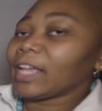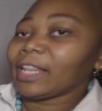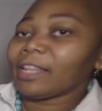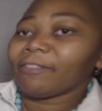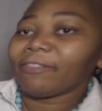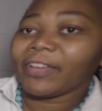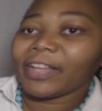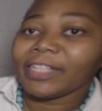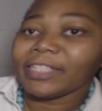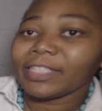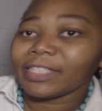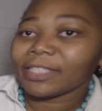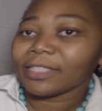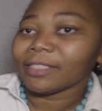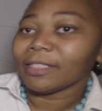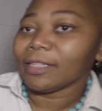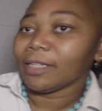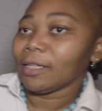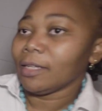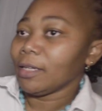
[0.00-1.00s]
elephants
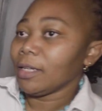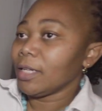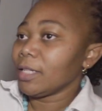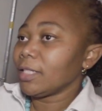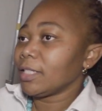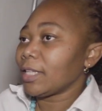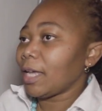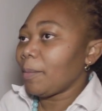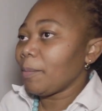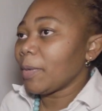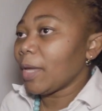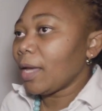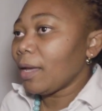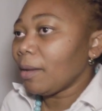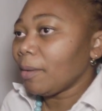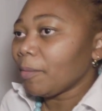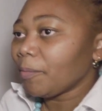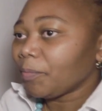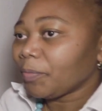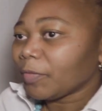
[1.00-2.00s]
in Zambia
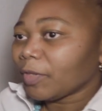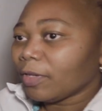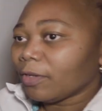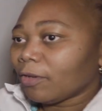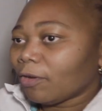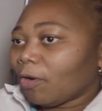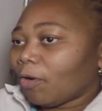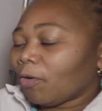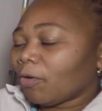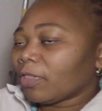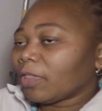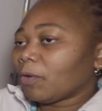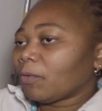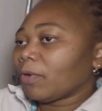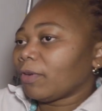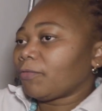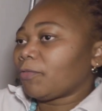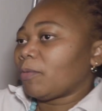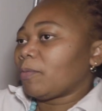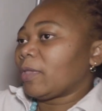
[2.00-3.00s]
all the
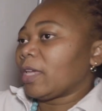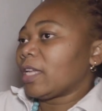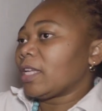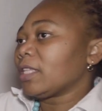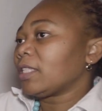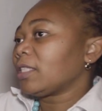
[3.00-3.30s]
way from the